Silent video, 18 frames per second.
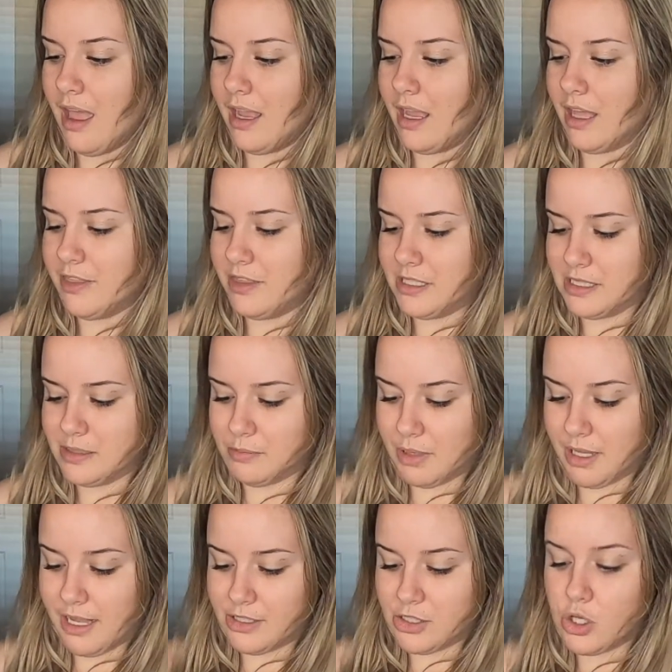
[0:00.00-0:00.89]
I got this
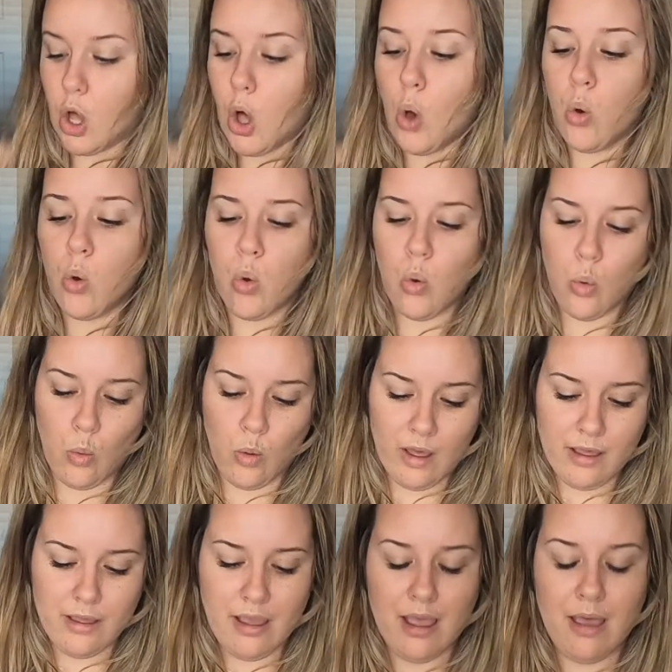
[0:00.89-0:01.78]
blush.
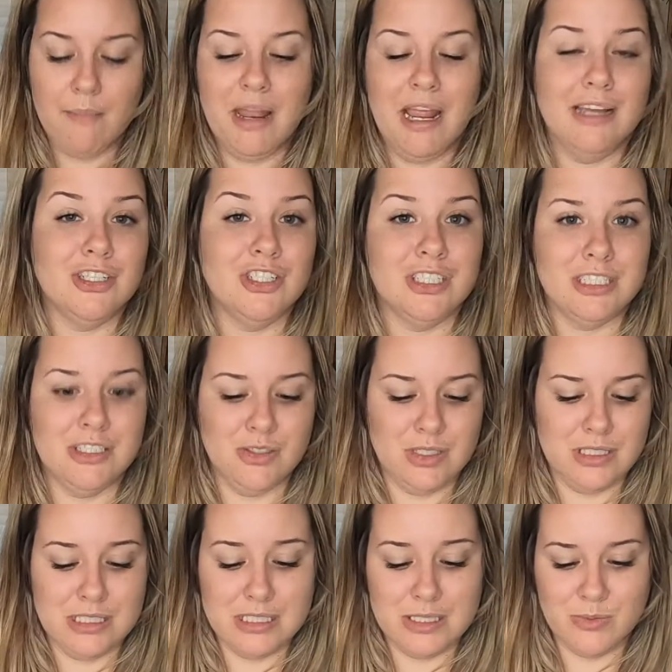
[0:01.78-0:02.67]
Oh, I'm gonna actually
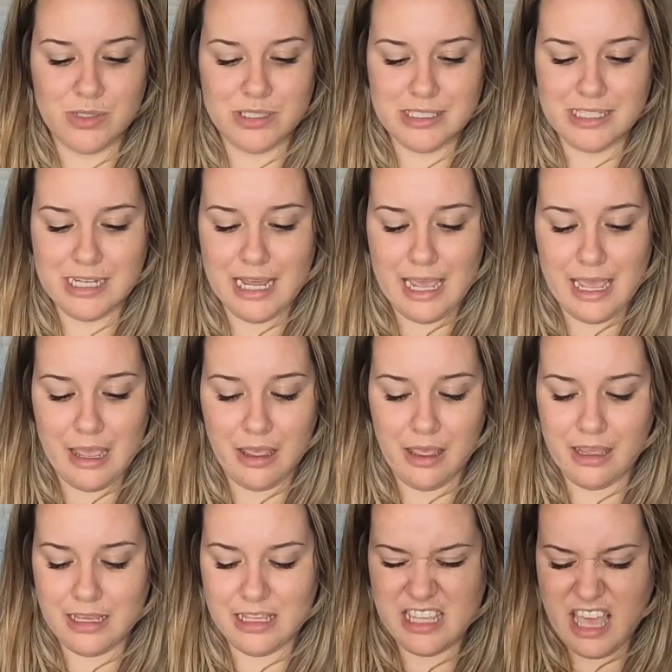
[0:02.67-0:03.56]
use this one
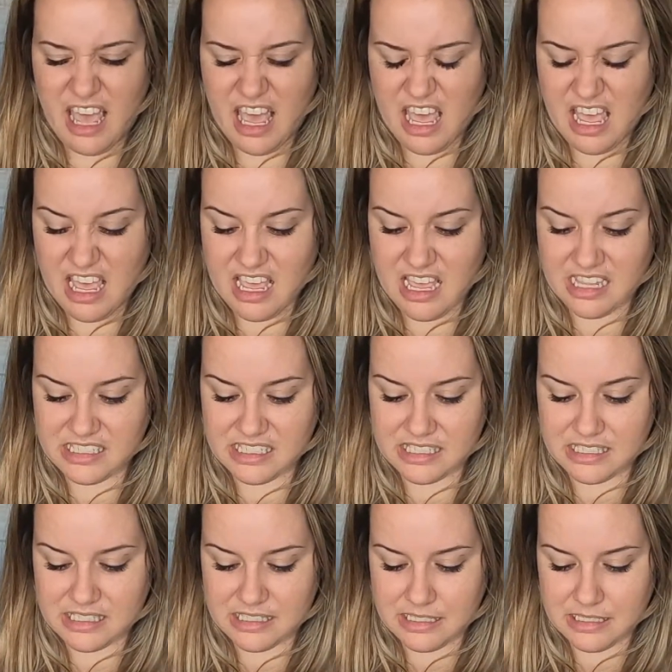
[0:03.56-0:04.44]
today.
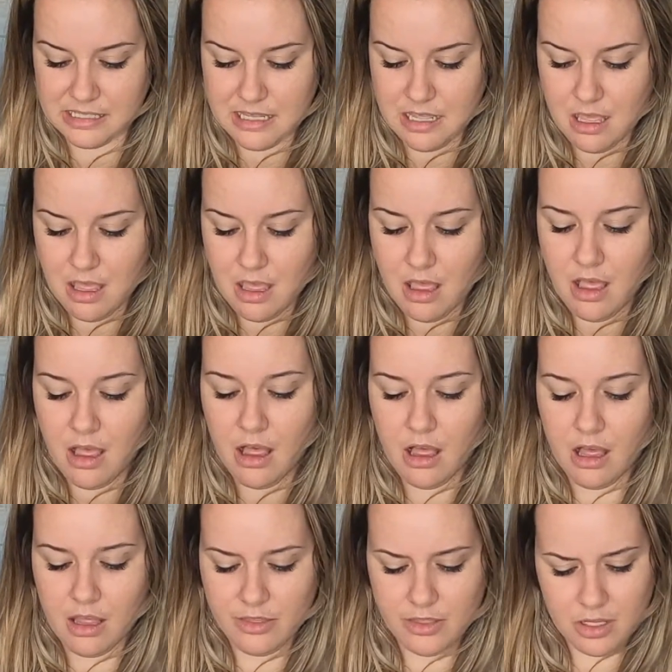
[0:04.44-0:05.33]
Yes,
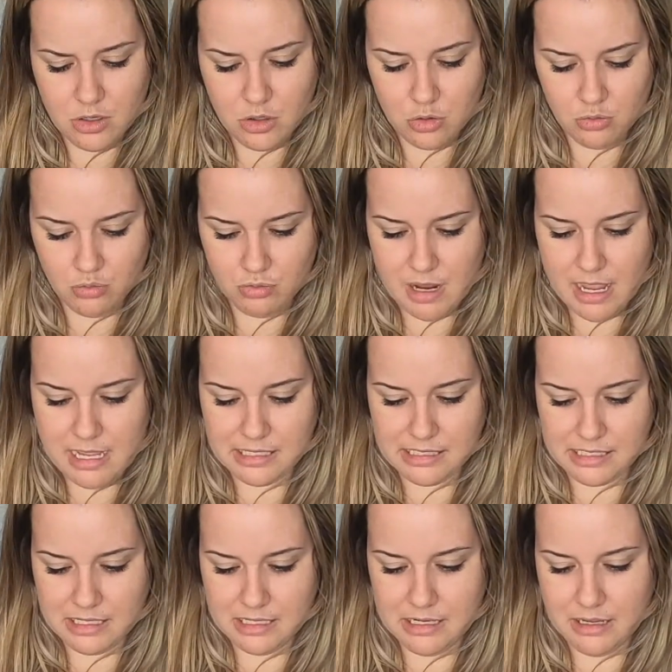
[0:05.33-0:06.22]
On the
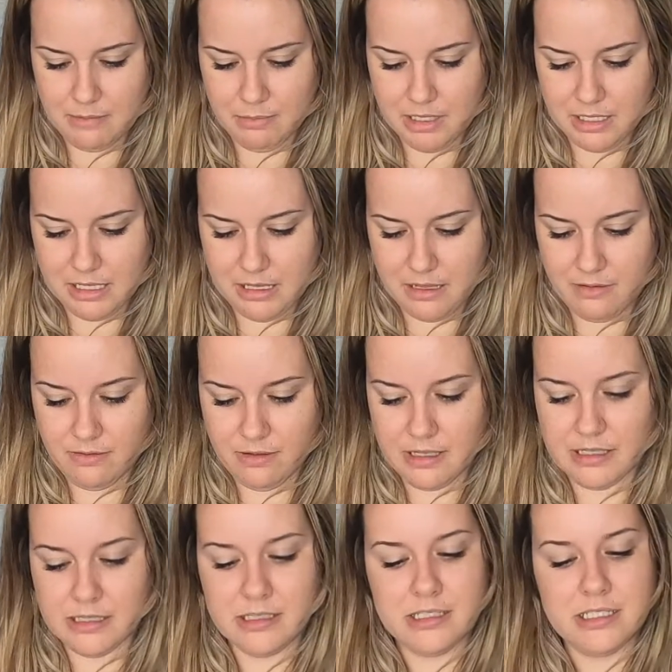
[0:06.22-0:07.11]
Horizon, I believe
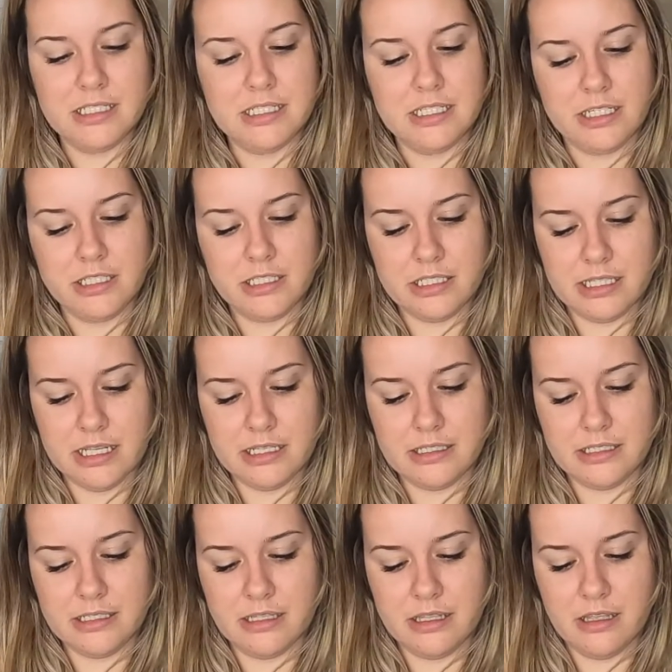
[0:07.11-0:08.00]
the sticker
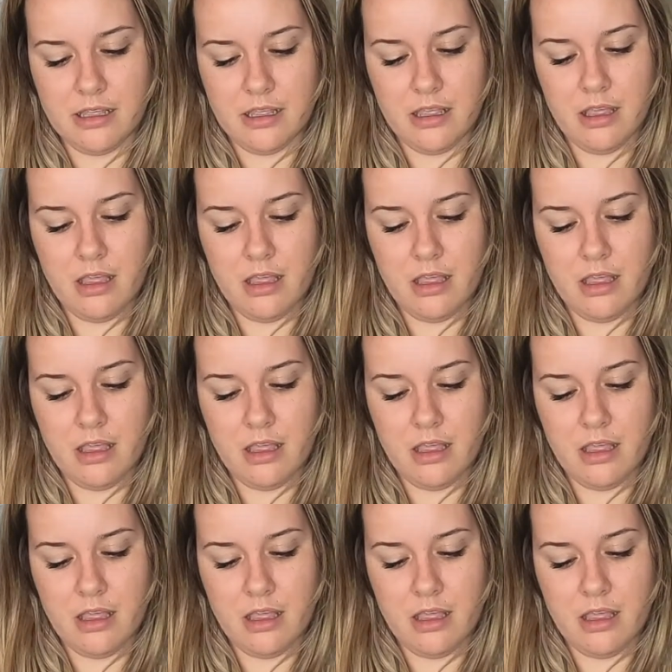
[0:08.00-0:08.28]
says.